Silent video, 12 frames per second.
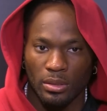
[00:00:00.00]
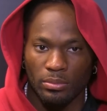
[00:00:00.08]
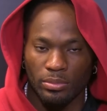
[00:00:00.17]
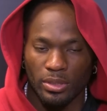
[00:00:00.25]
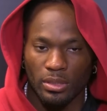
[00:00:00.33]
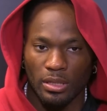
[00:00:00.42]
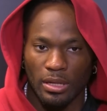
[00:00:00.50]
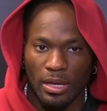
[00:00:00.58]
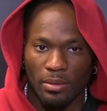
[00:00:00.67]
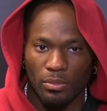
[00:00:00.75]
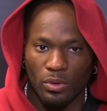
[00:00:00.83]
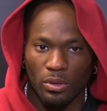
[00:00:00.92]
be a
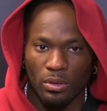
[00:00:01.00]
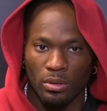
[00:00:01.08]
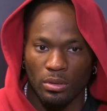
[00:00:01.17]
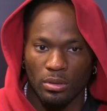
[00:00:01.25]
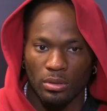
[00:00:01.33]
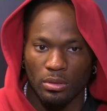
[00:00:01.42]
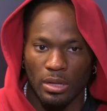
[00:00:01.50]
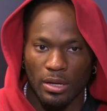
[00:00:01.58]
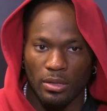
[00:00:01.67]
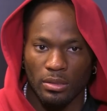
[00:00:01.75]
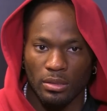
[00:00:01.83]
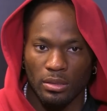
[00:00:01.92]
lot more,
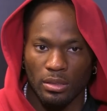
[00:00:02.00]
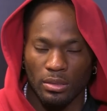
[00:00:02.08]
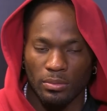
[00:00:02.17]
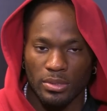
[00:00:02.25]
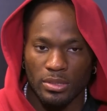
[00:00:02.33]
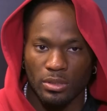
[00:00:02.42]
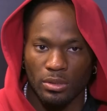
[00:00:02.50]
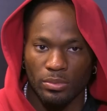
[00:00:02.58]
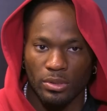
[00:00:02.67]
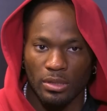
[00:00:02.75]
be